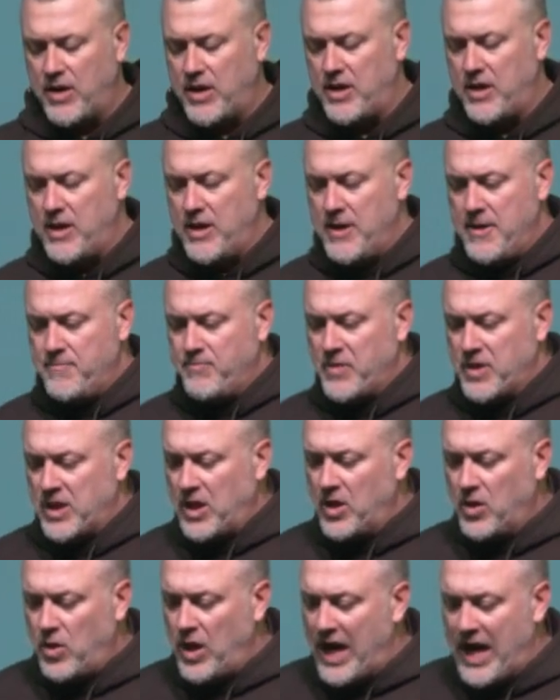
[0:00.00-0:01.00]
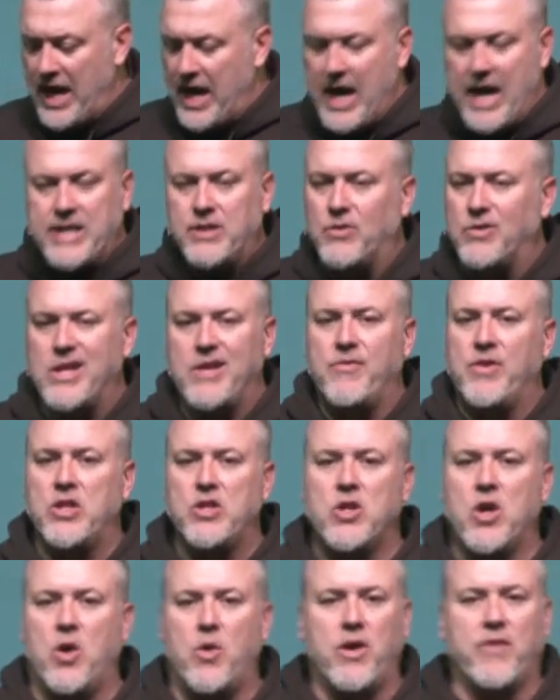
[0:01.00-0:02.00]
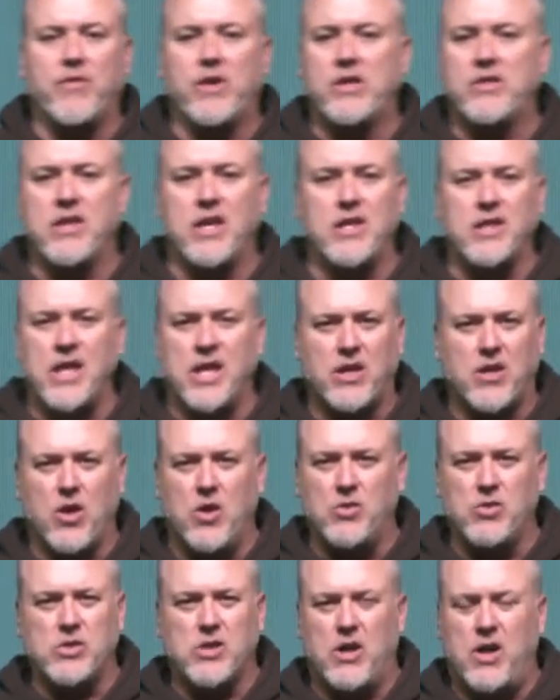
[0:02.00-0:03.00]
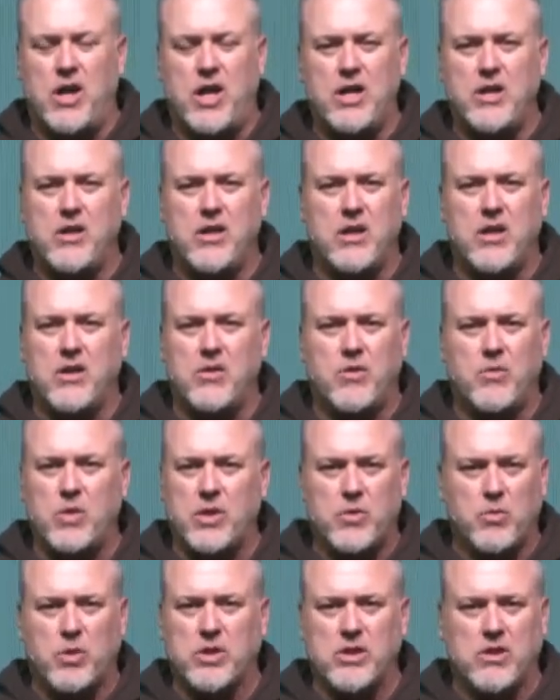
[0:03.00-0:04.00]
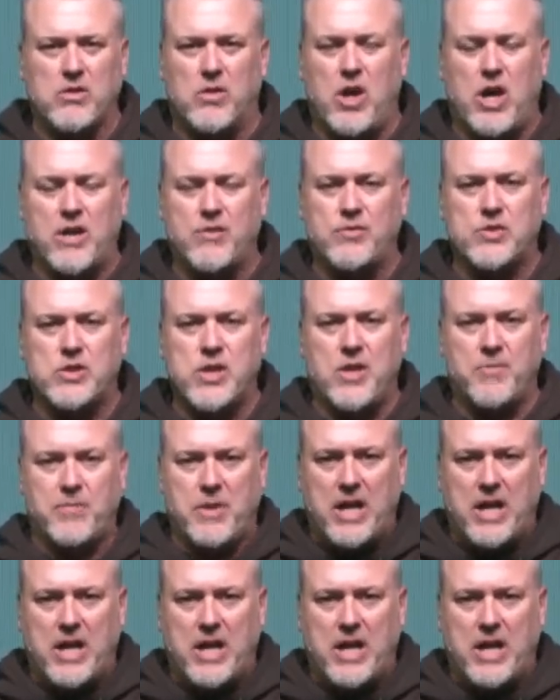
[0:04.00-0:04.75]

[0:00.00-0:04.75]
And, you know, I don't even know everything that goes on with a lot of stuff,